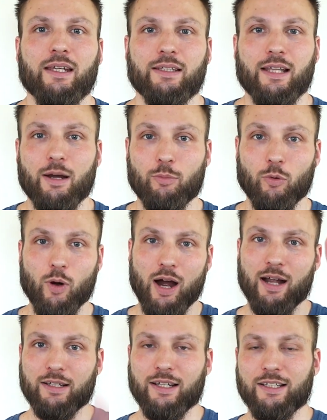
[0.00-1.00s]
Number
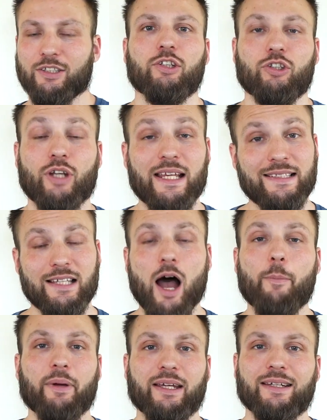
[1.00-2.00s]
one, today's
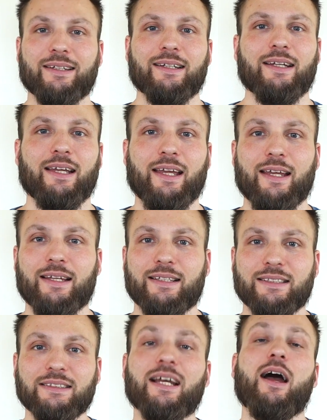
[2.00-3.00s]
topic
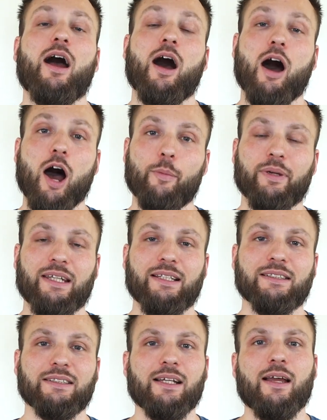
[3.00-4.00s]
is
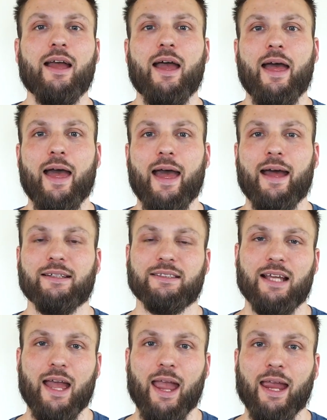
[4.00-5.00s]
hobbies
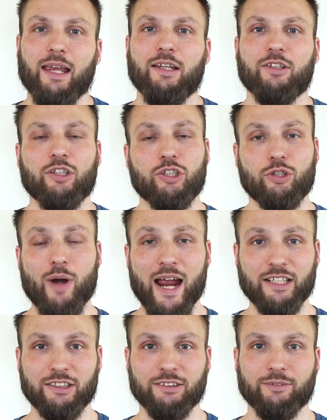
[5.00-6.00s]
as a
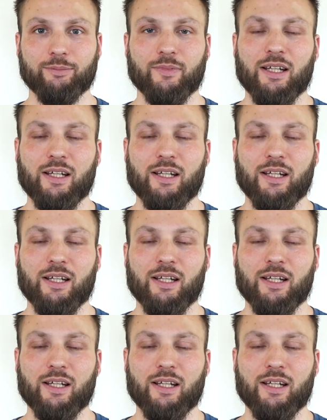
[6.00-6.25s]
distraction.